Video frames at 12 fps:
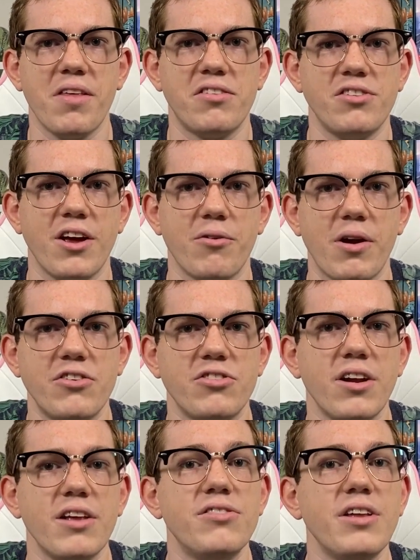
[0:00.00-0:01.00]
this
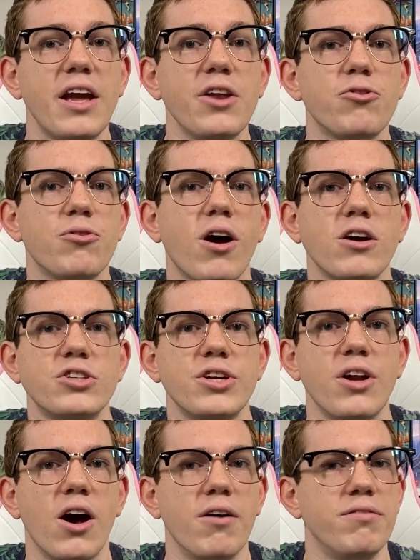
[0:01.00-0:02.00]
generation is the
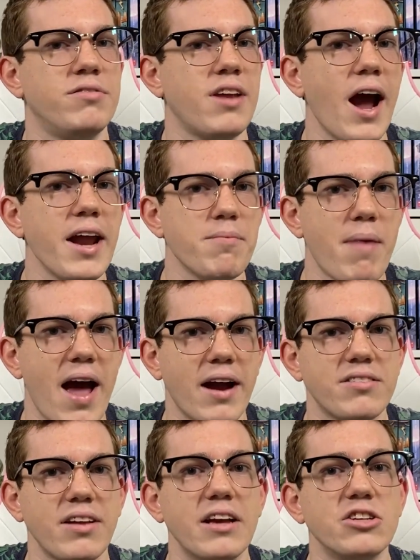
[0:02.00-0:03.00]
introduction of
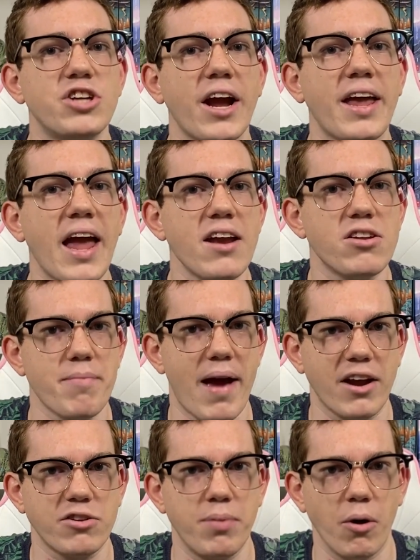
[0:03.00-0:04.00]
Dynamax and
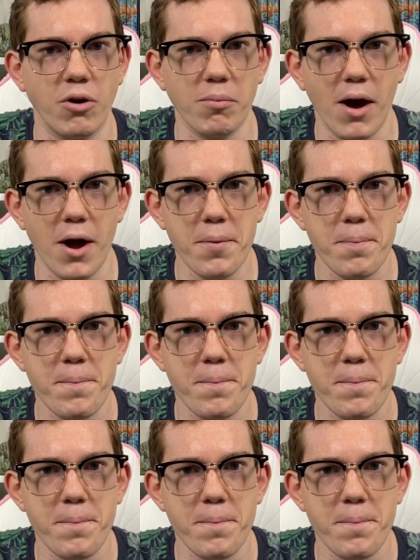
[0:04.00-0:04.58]
Gigantamax Pokemon.